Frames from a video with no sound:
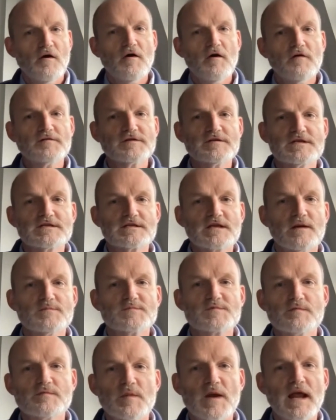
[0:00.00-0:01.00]
Often this
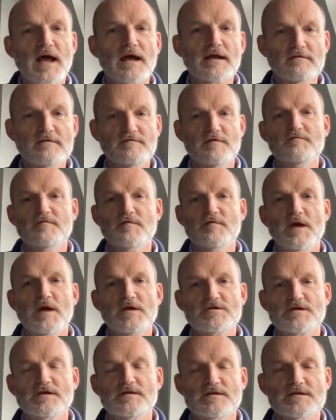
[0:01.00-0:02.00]
comes from a lack of
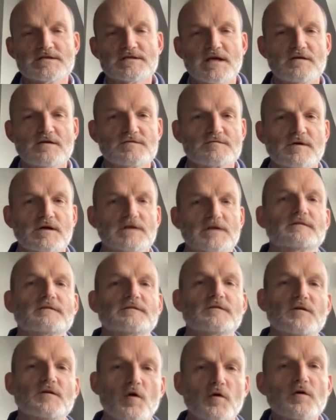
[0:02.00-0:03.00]
information in the sales
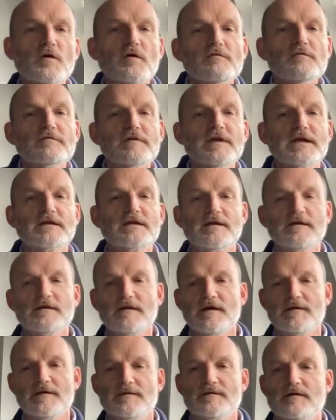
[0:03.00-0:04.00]
rights or conflicting
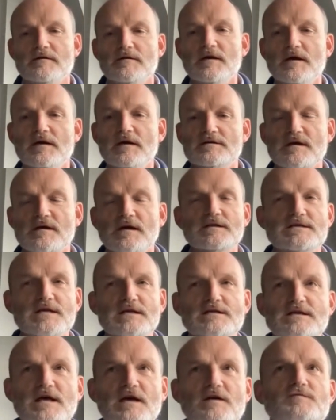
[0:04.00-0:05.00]
data. So I'd say
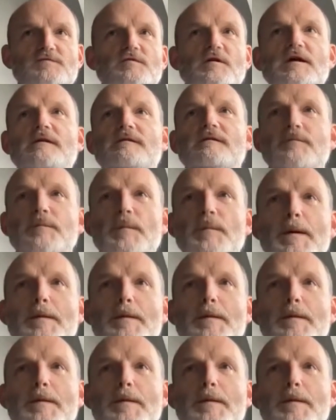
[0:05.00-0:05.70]
sales rights.